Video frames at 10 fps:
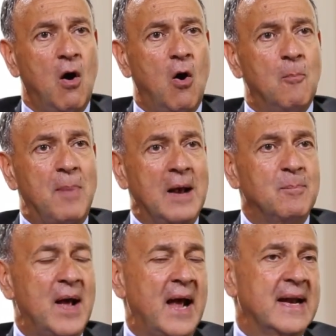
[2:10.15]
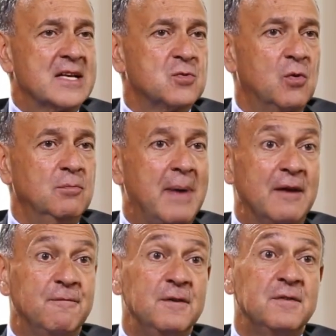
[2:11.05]
Our pipeline has grown by
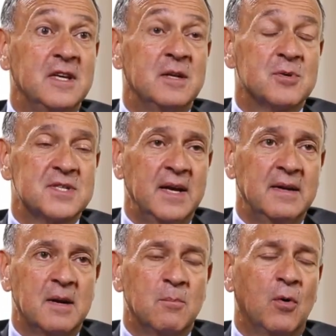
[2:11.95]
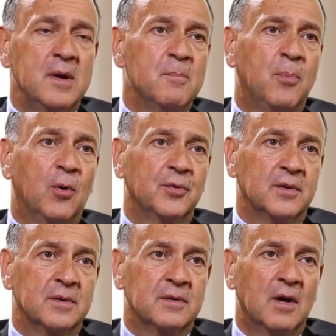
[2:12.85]
15%, and more
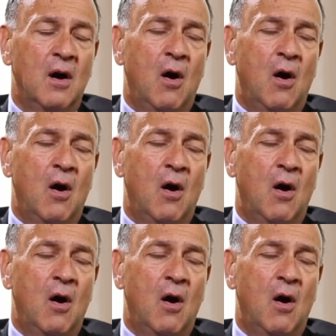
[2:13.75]
important,